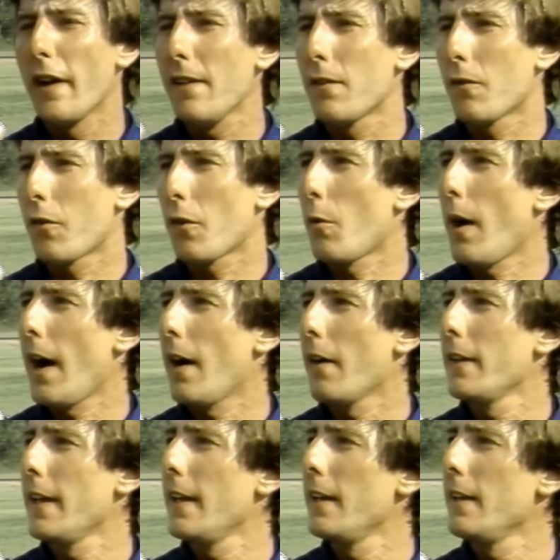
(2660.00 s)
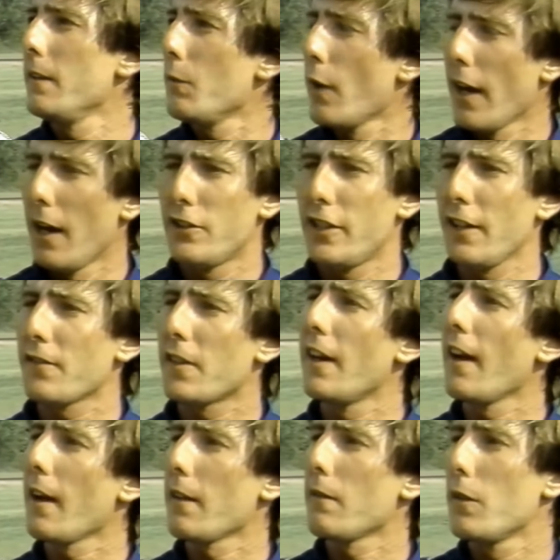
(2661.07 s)
real even for a while, and then in, when I
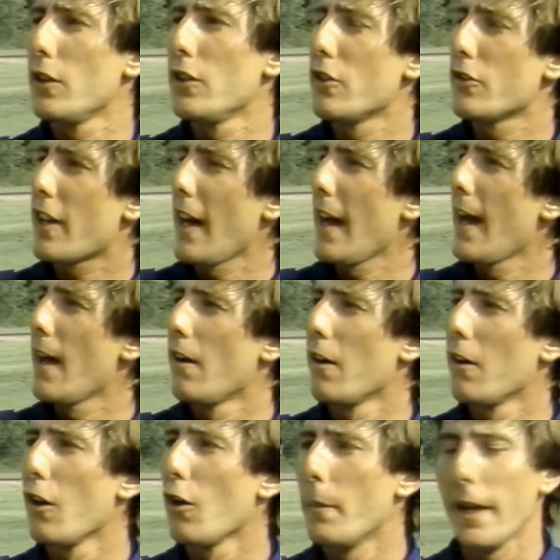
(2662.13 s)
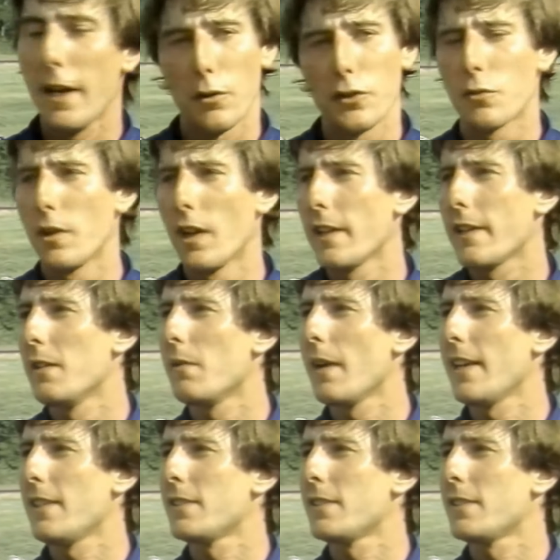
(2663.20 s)
shifted it, I just got out on her a little bit. It was a really good